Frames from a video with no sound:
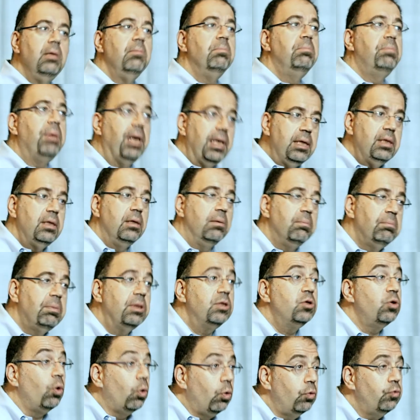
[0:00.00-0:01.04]
But
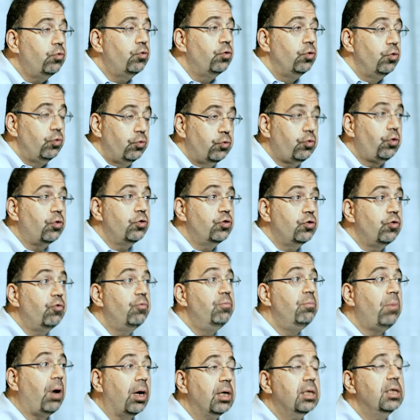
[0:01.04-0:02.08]
those sorts of
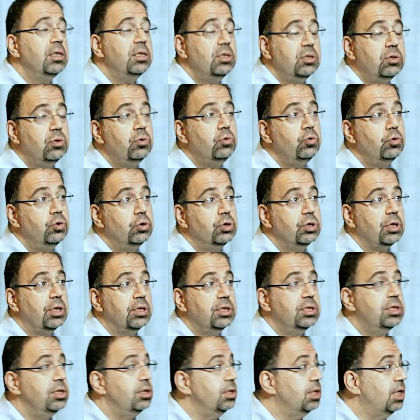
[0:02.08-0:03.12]
market institutions are
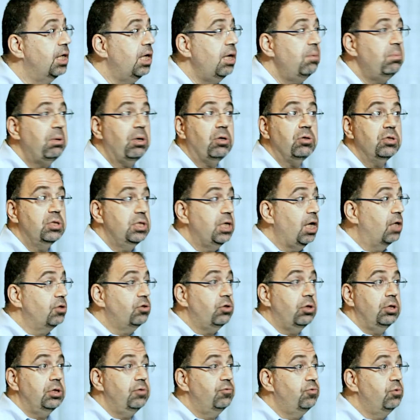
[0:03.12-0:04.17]
still key because the
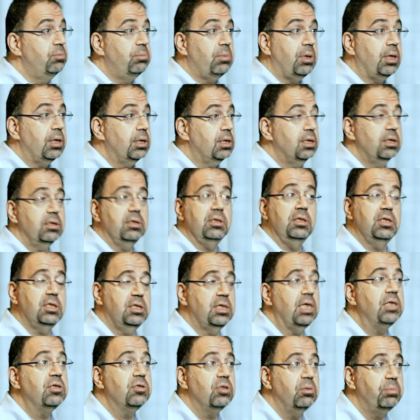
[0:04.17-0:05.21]
alternative to markets is
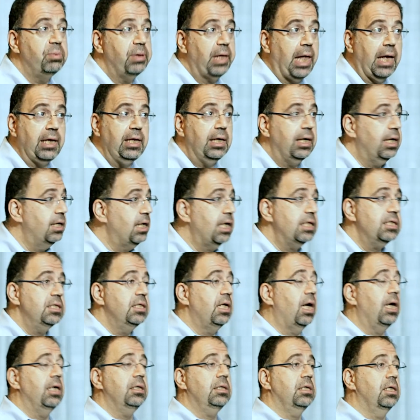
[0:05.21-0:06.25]
central planning, and that's
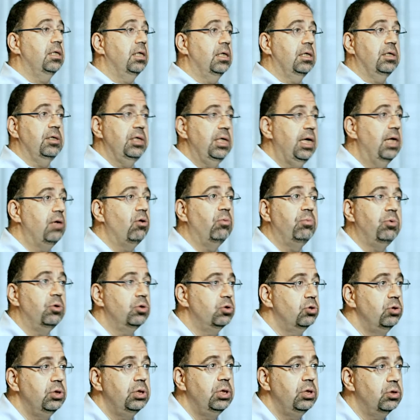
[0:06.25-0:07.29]
not going to create
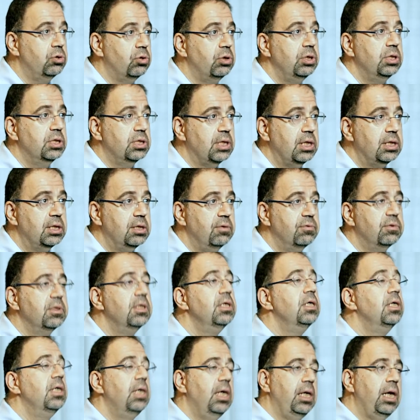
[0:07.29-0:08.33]
opportunities or incentives
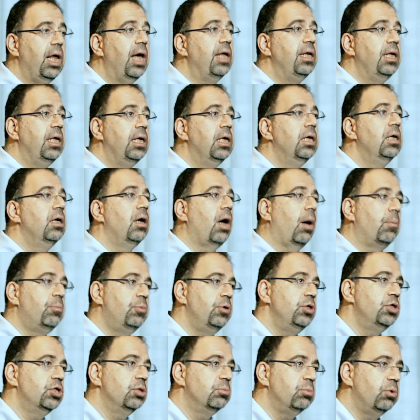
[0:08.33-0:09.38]
in any
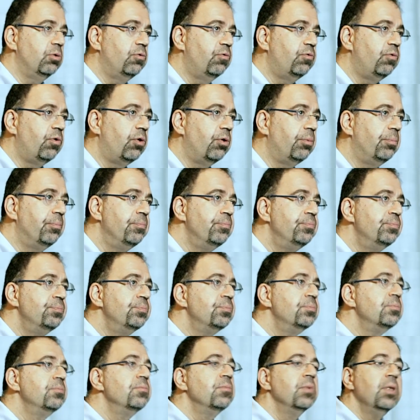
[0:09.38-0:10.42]
appreciable form.
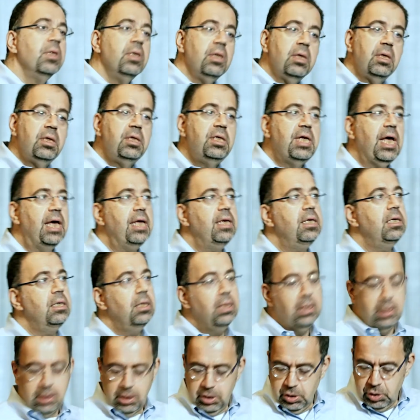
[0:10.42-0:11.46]
Then
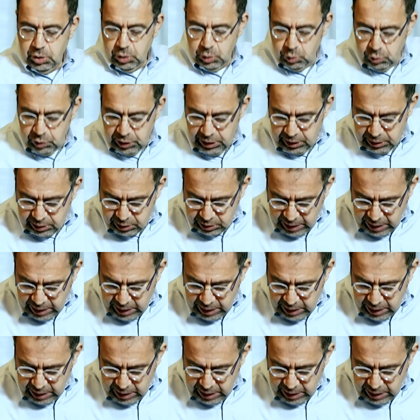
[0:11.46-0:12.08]
you need